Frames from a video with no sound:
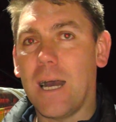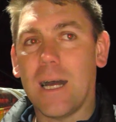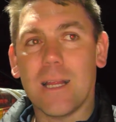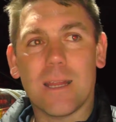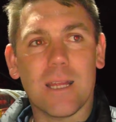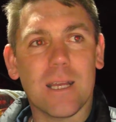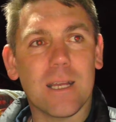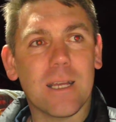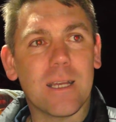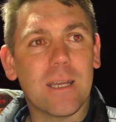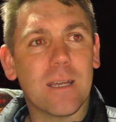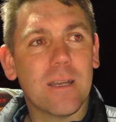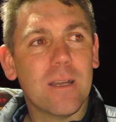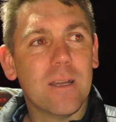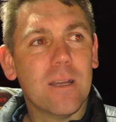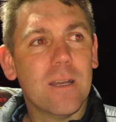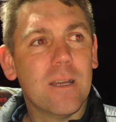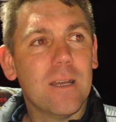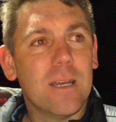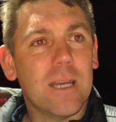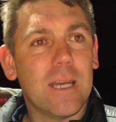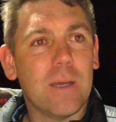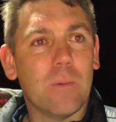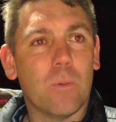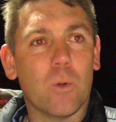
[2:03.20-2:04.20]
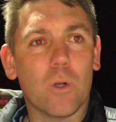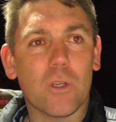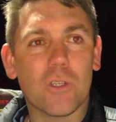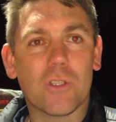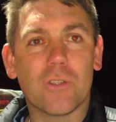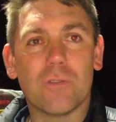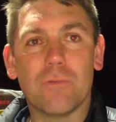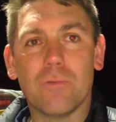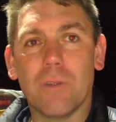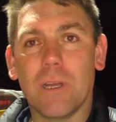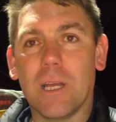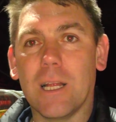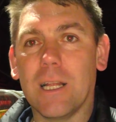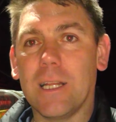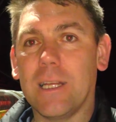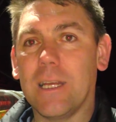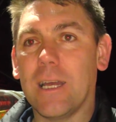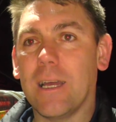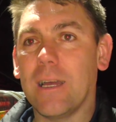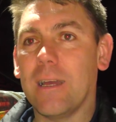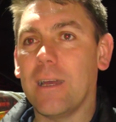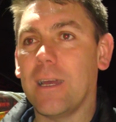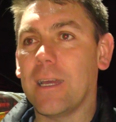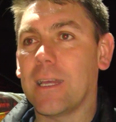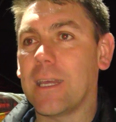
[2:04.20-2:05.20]
think it wasn't really
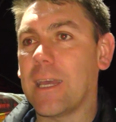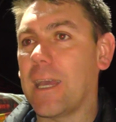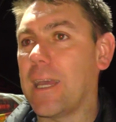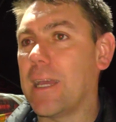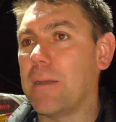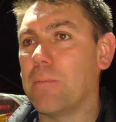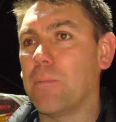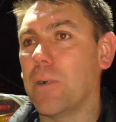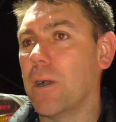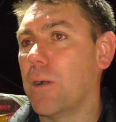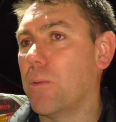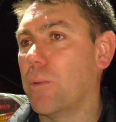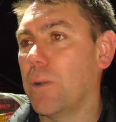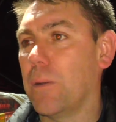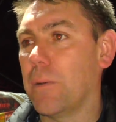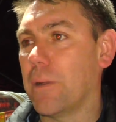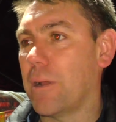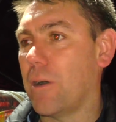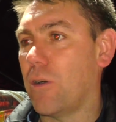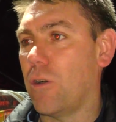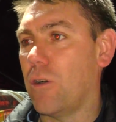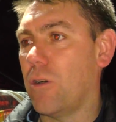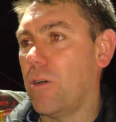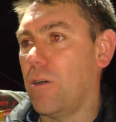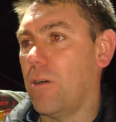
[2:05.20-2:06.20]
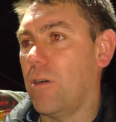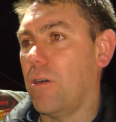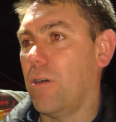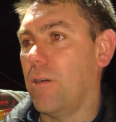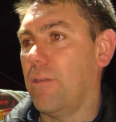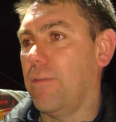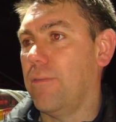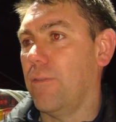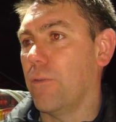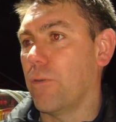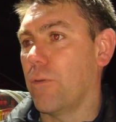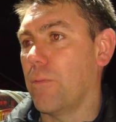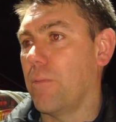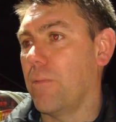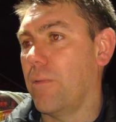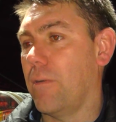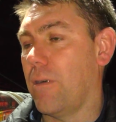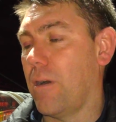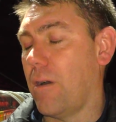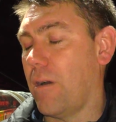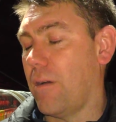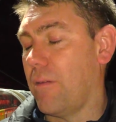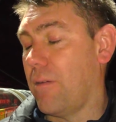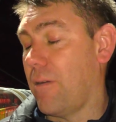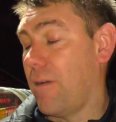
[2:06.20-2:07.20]
a game where we were at our
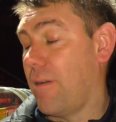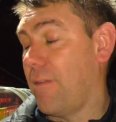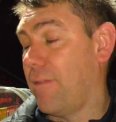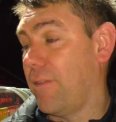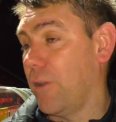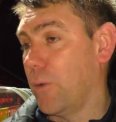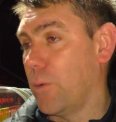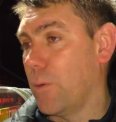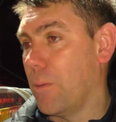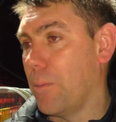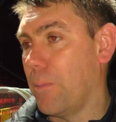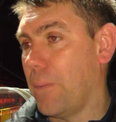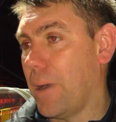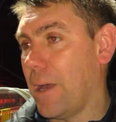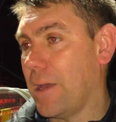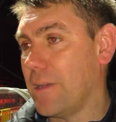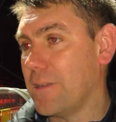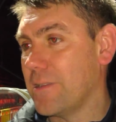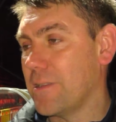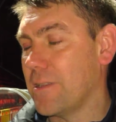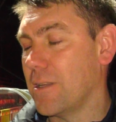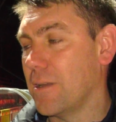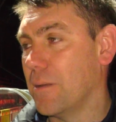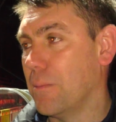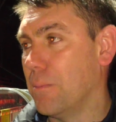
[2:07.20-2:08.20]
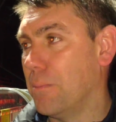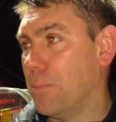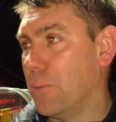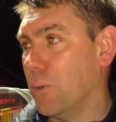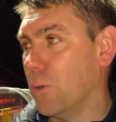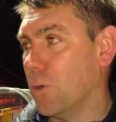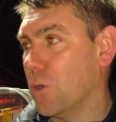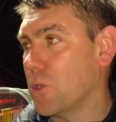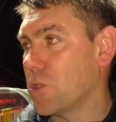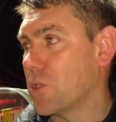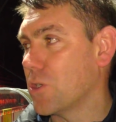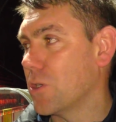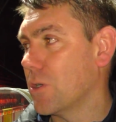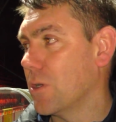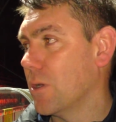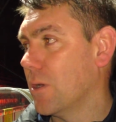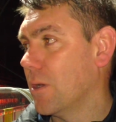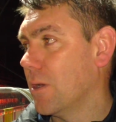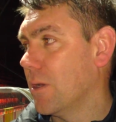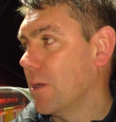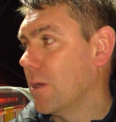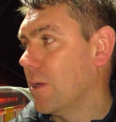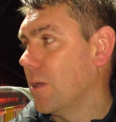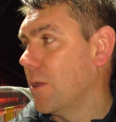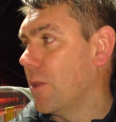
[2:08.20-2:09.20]
fluent best, but
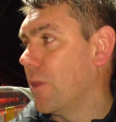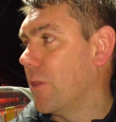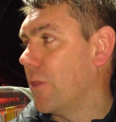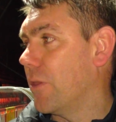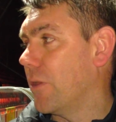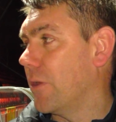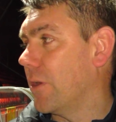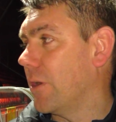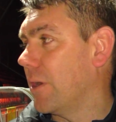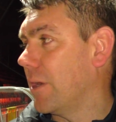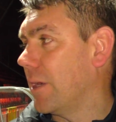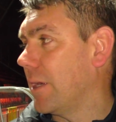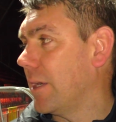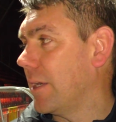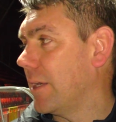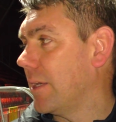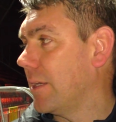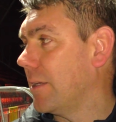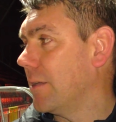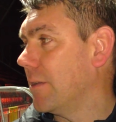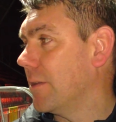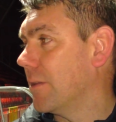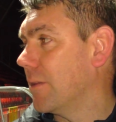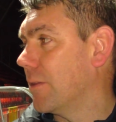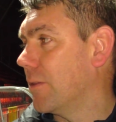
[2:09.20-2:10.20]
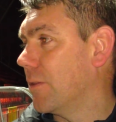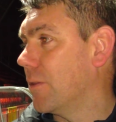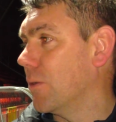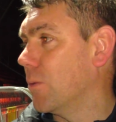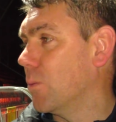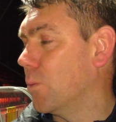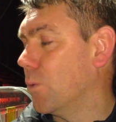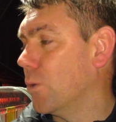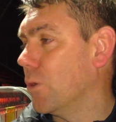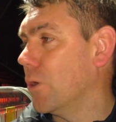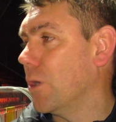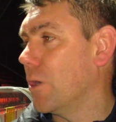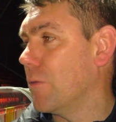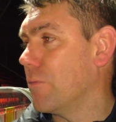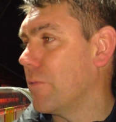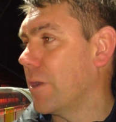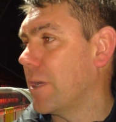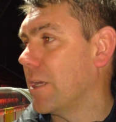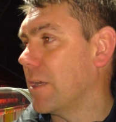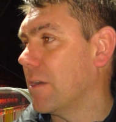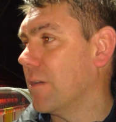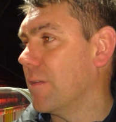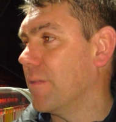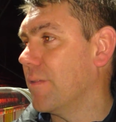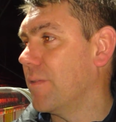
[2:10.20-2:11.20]
the work
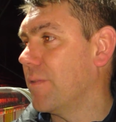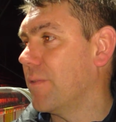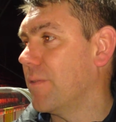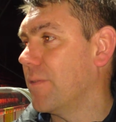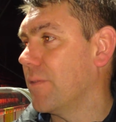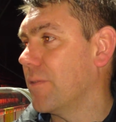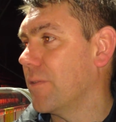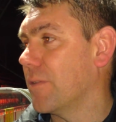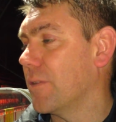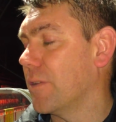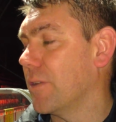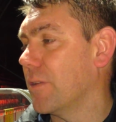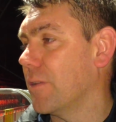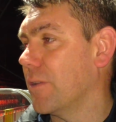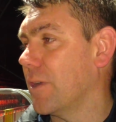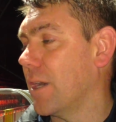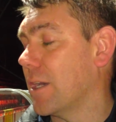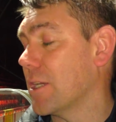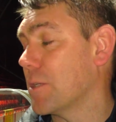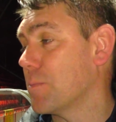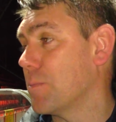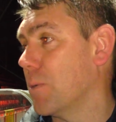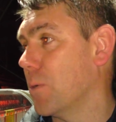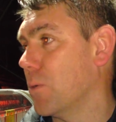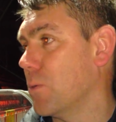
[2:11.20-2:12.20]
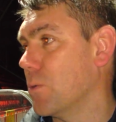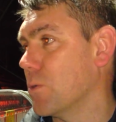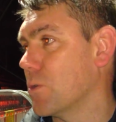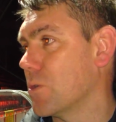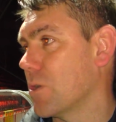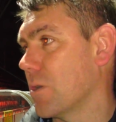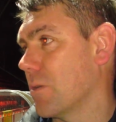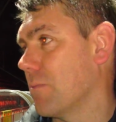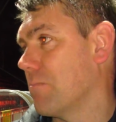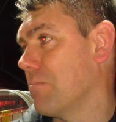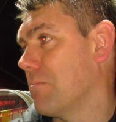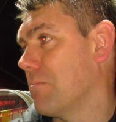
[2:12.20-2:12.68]
rate of I suppose.